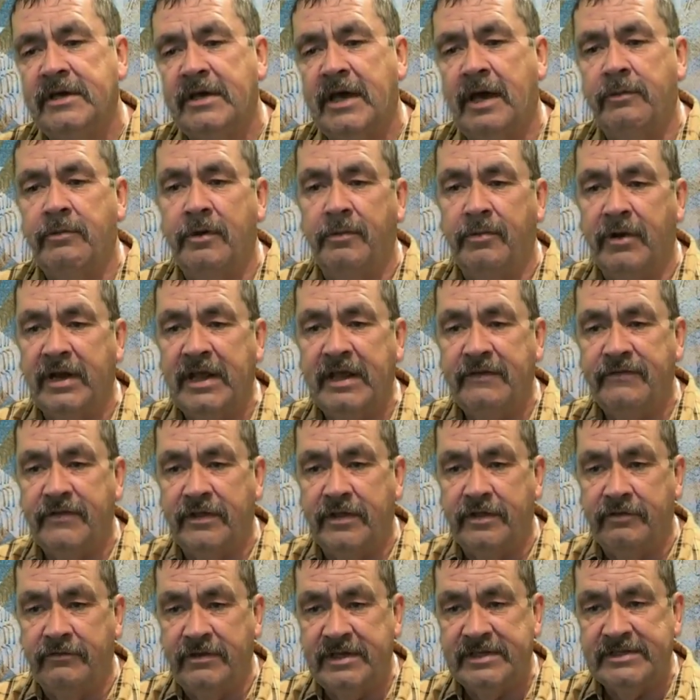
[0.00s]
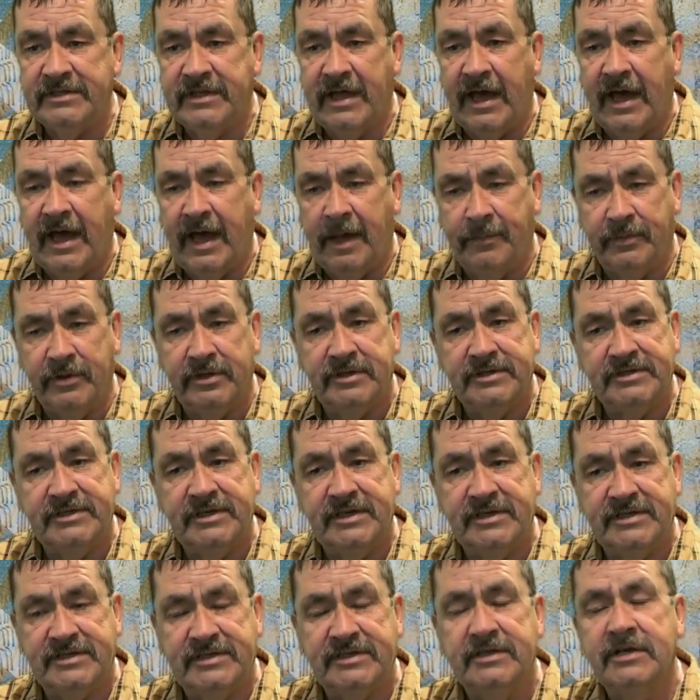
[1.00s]
And we believe that the reason that happens
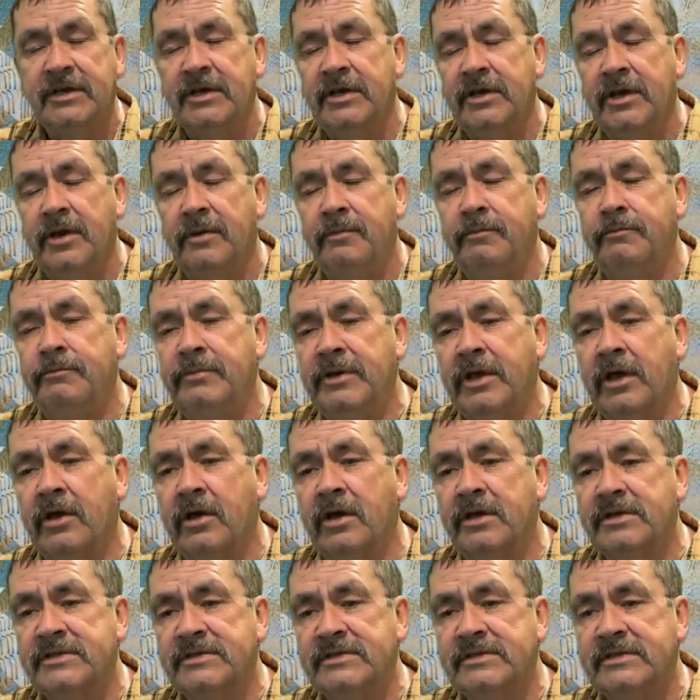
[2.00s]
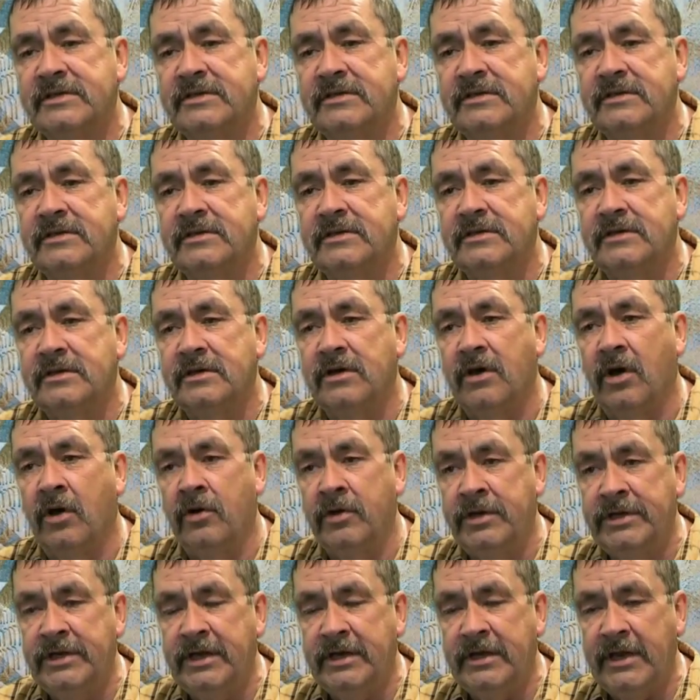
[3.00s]
is because
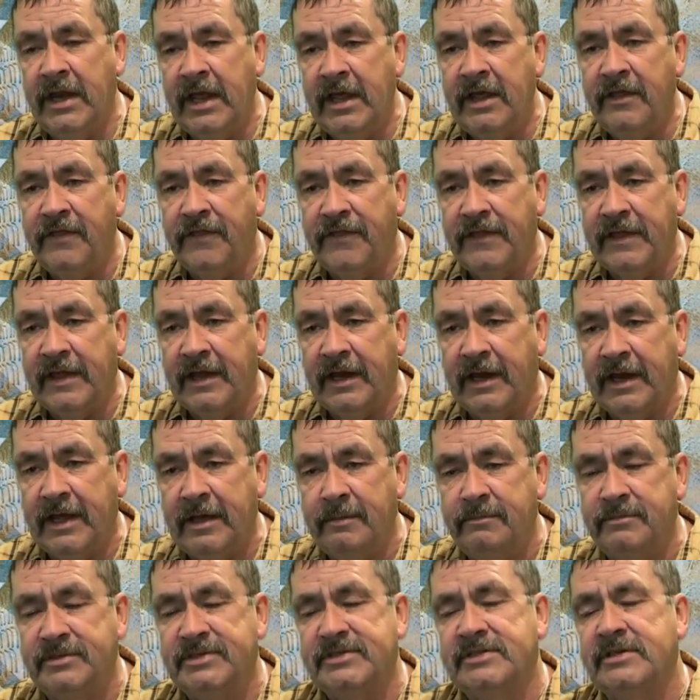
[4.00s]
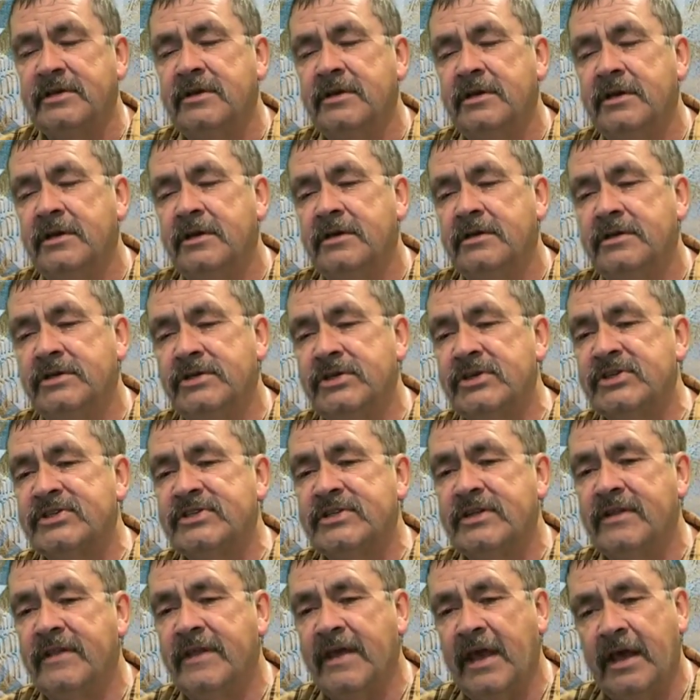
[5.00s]
underneath the ellipse,
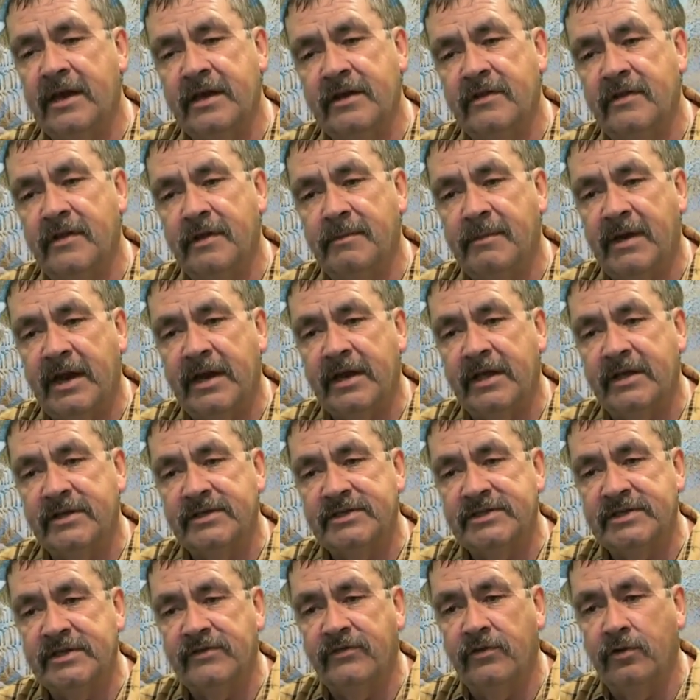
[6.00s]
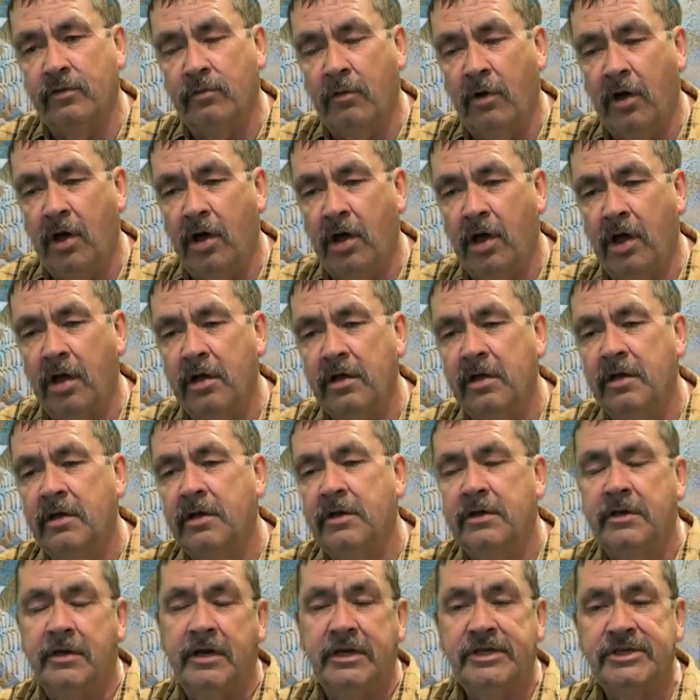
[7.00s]
just at the end of the American Civil War,
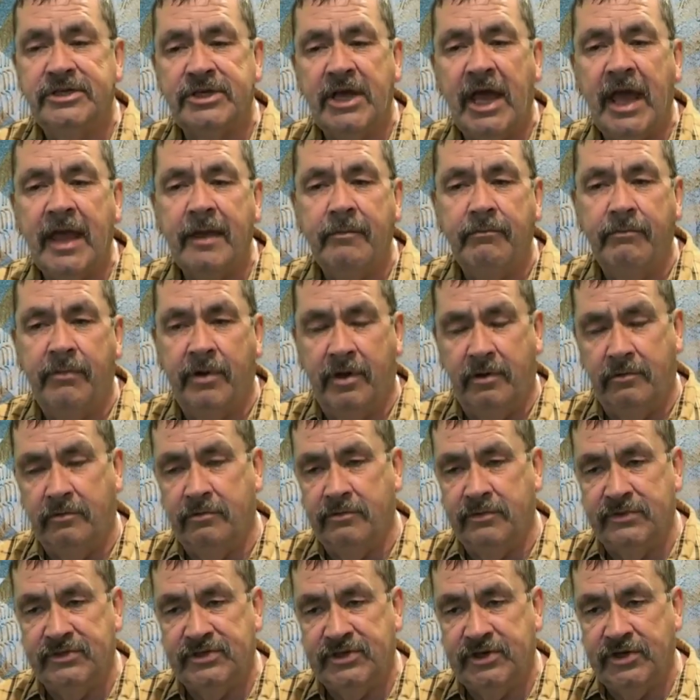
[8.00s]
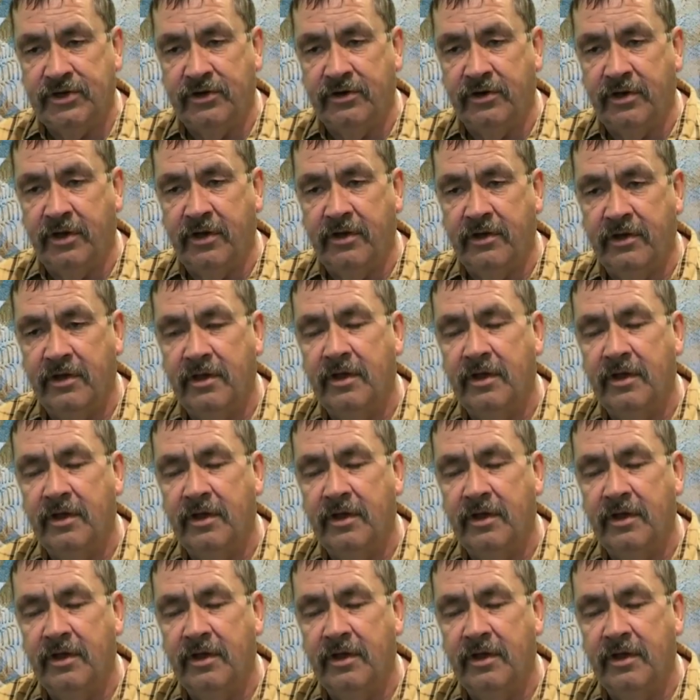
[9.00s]
a chamber was dug,